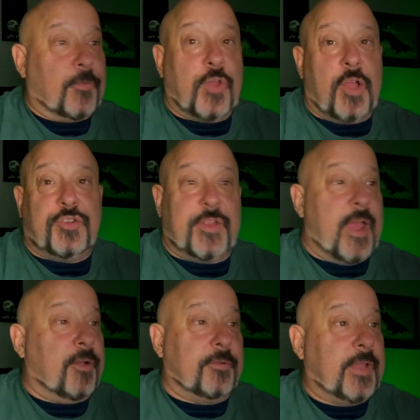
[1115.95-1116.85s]

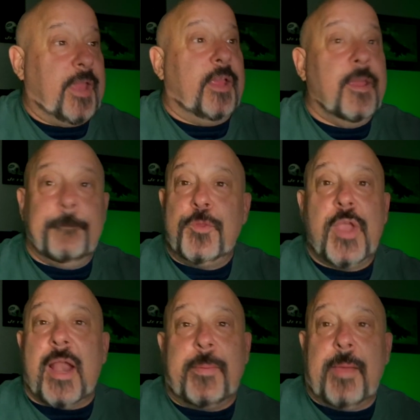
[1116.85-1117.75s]
Touchdown. You
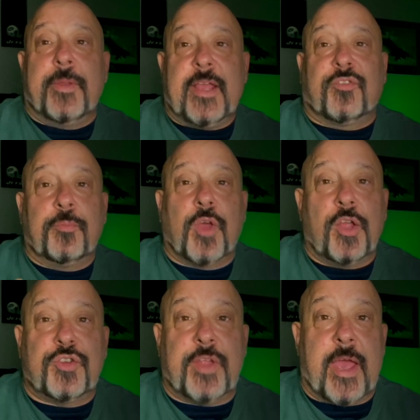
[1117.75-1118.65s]
got to be able to get some
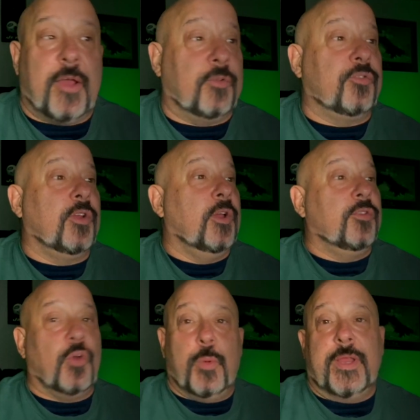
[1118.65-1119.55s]
touchdowns
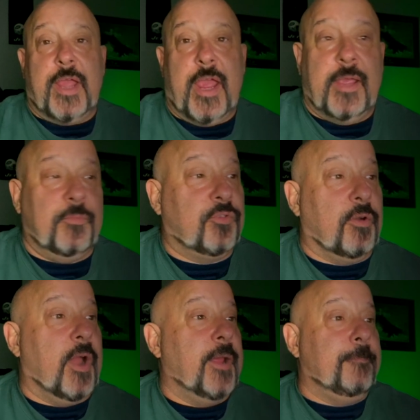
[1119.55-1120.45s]
to win games, all
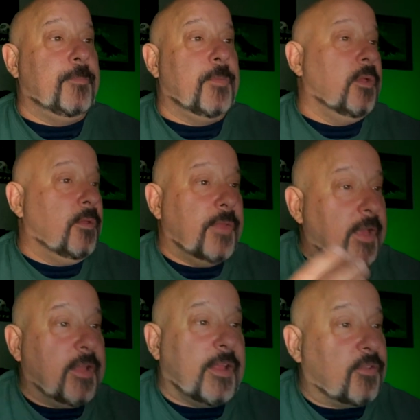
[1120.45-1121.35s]
right?
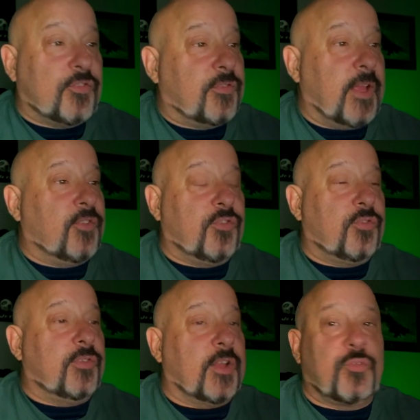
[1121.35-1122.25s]

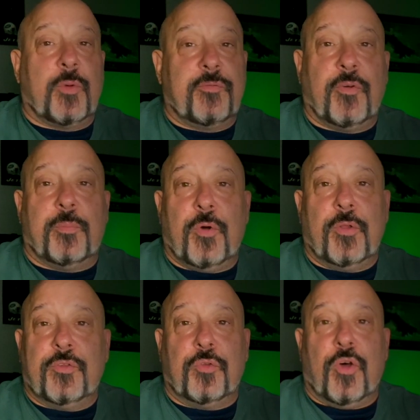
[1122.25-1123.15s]
That's what
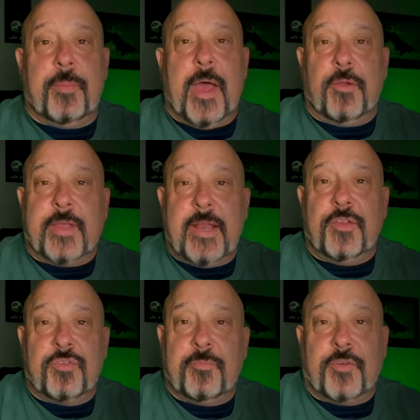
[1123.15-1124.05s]
football is all about,
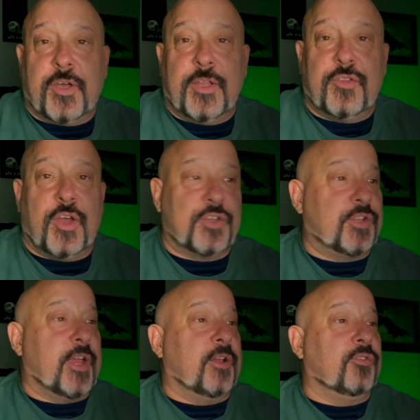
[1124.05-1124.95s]
getting some fucking
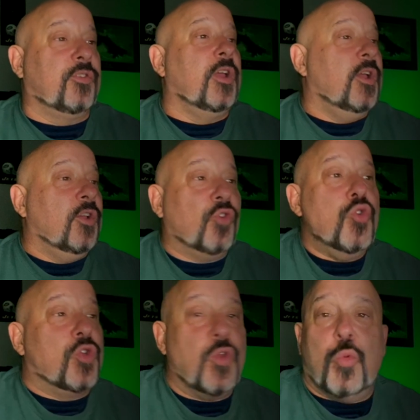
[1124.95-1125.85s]
touchdowns so
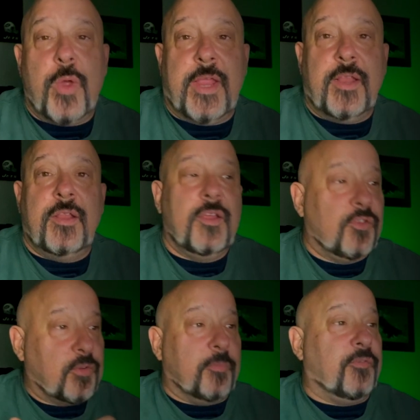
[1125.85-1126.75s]
you can win
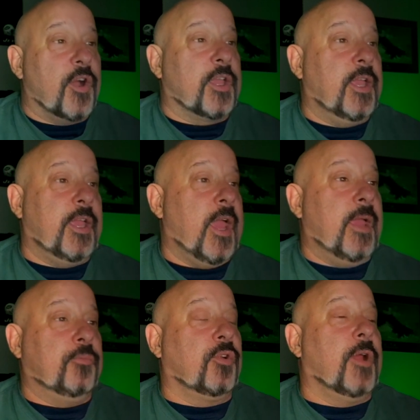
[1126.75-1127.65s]
some fucking
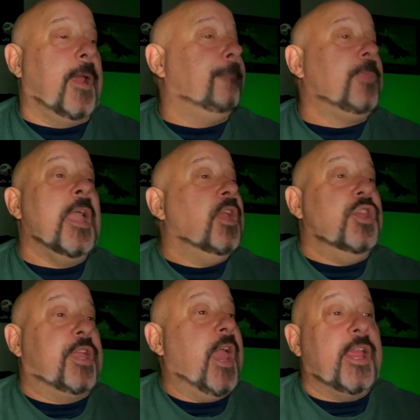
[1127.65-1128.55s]
games, all right?
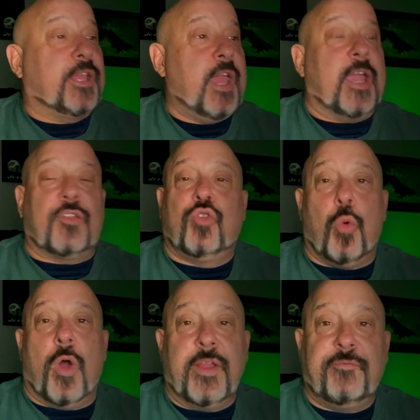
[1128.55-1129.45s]
You can't kick
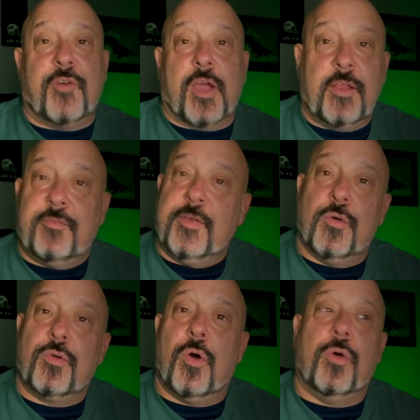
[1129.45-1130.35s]
20 fucking
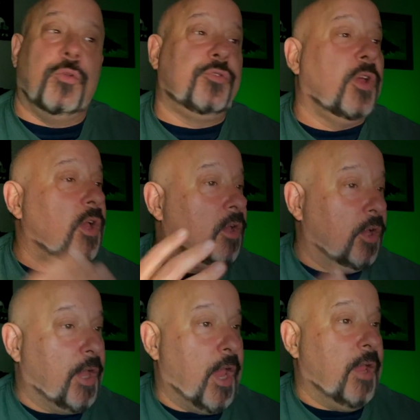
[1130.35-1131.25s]
field goals
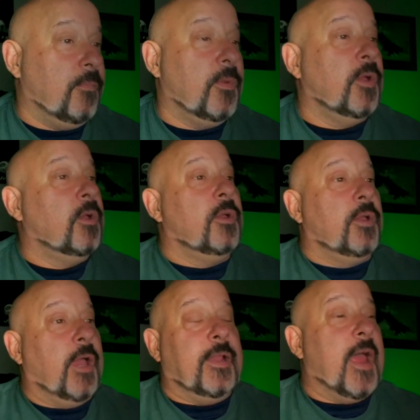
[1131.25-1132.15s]
a game
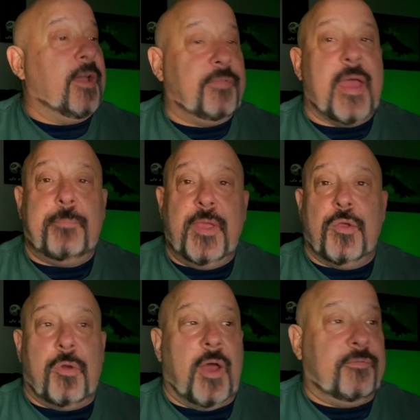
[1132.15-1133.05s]
and have that be
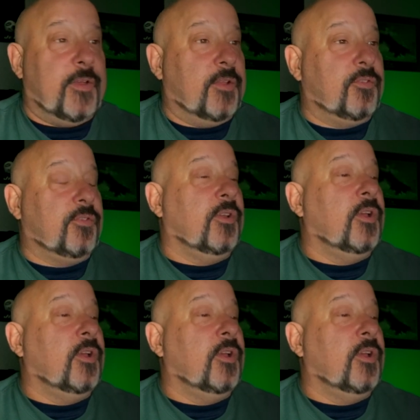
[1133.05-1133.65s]
your offense.